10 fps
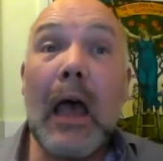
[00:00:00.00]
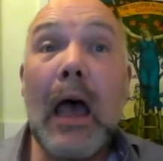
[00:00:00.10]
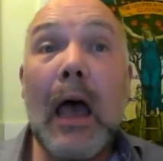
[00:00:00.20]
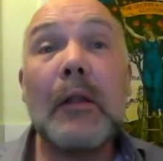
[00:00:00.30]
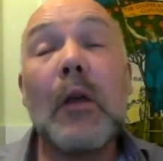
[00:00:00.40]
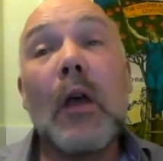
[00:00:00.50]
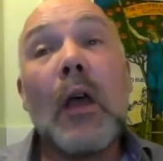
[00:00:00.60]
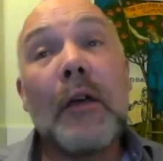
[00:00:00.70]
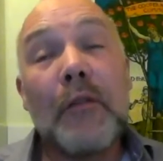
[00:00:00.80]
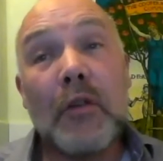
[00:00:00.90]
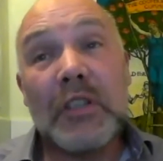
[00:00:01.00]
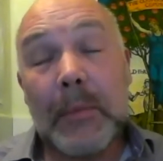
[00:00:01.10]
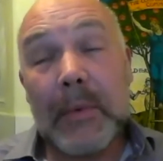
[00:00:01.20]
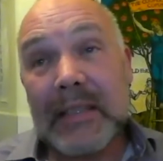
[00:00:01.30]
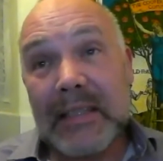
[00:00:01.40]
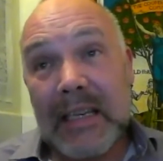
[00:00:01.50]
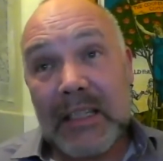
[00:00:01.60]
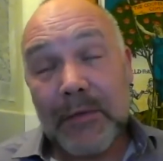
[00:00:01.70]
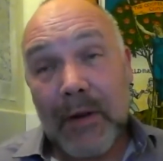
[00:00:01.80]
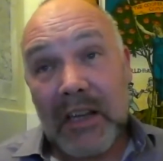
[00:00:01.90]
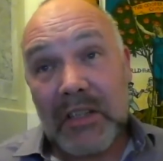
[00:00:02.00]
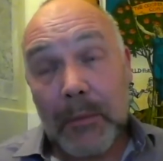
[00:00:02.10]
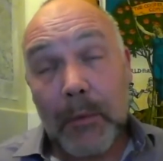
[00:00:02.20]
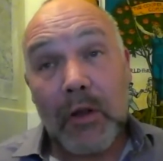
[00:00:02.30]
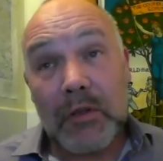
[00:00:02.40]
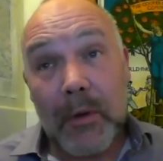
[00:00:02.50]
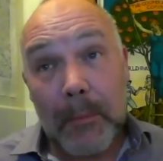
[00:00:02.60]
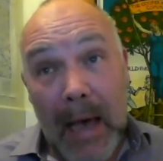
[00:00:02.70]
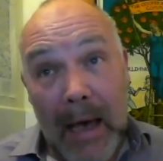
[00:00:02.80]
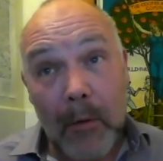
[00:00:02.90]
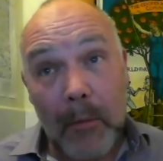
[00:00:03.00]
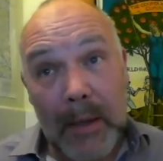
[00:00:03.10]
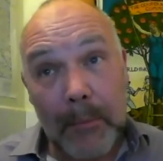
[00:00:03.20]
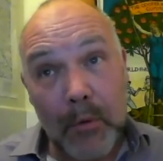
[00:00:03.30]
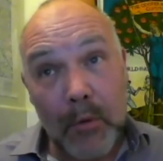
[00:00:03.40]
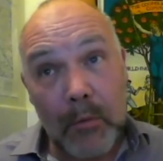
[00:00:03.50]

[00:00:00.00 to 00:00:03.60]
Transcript: and for us to be successful, actually we've got to empower people,